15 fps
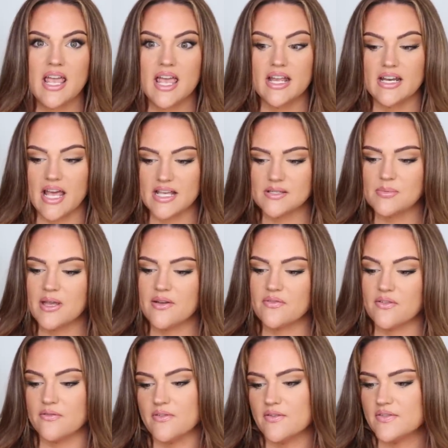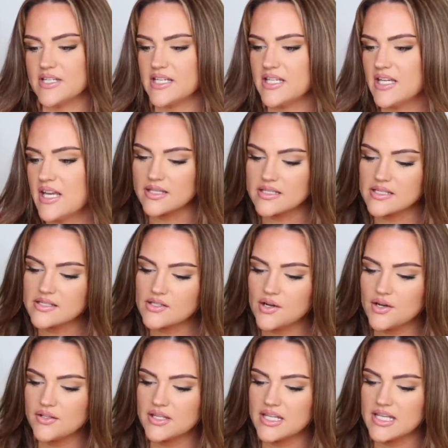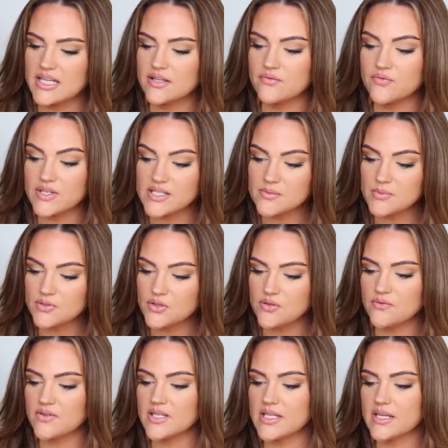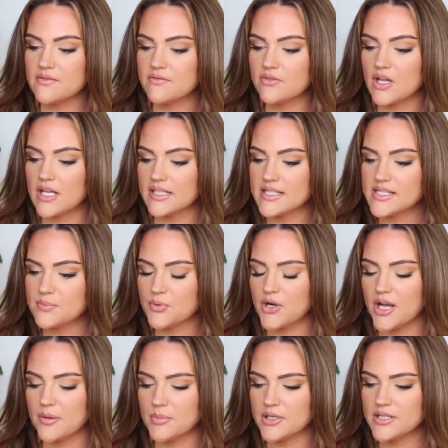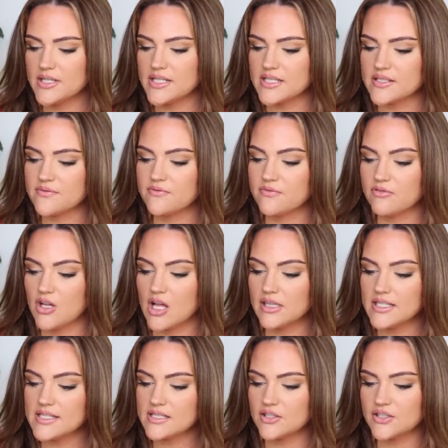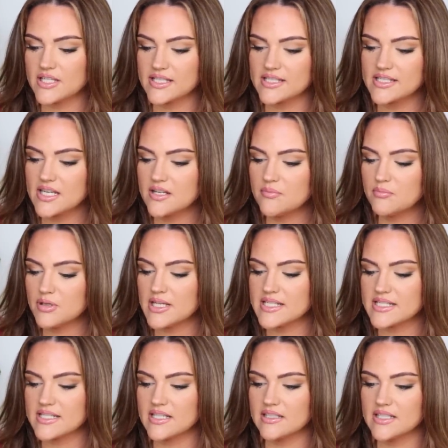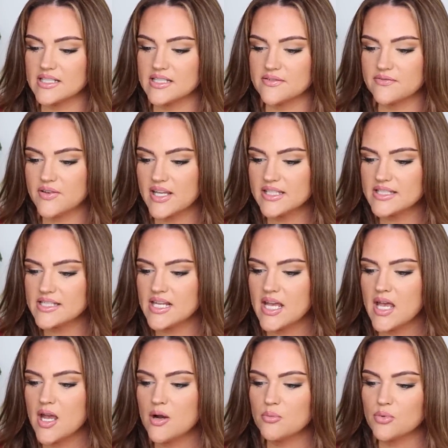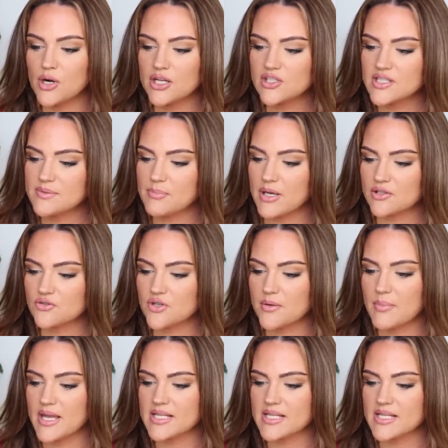an SPF of 50. This is called the Invisible UV Flawless Primer. It's flawless looking skin plus daily defense, broad spectrum